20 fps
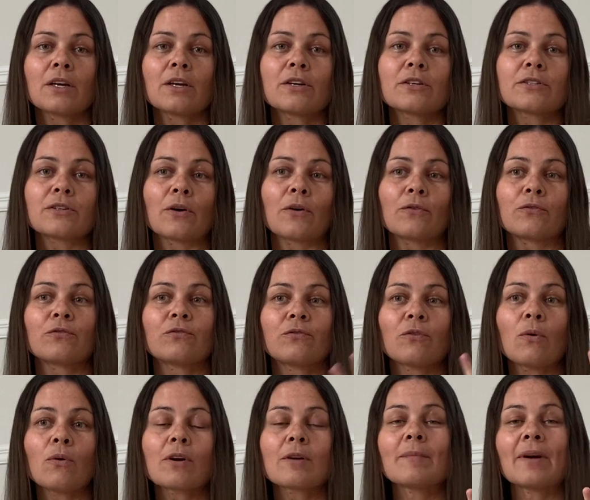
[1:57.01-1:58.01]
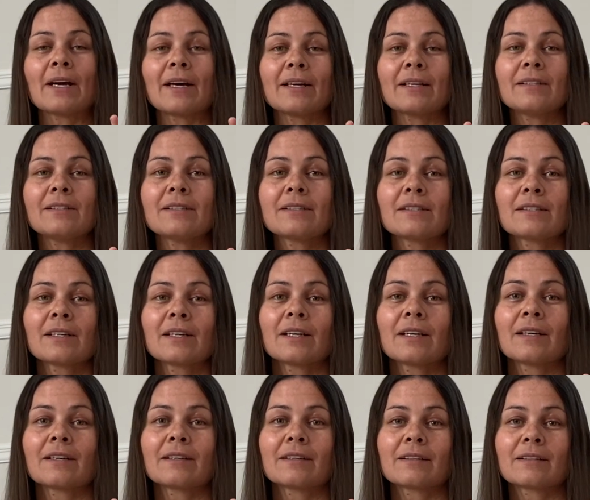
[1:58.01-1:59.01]
So 4 beds
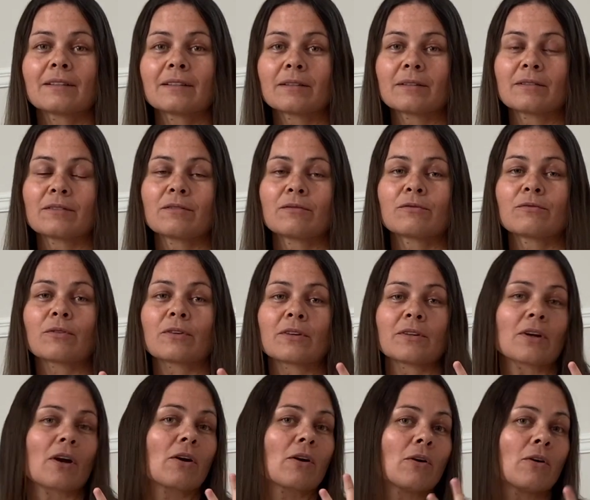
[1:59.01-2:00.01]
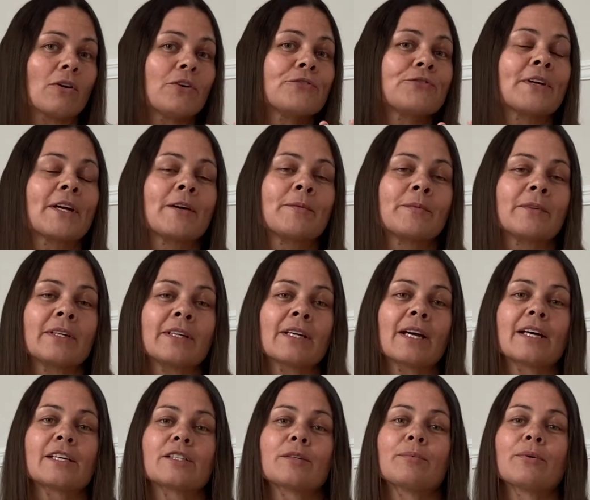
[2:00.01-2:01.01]
for our whole family
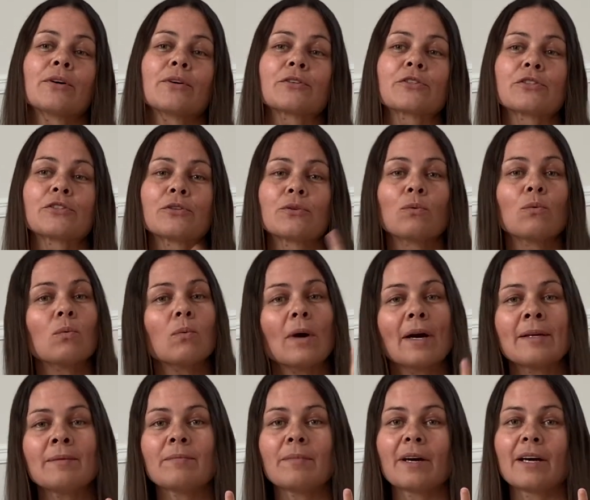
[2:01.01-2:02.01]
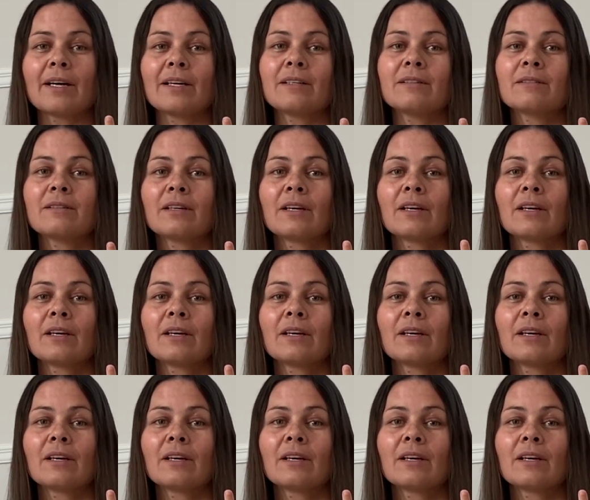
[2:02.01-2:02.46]
as opposed to 1 bed,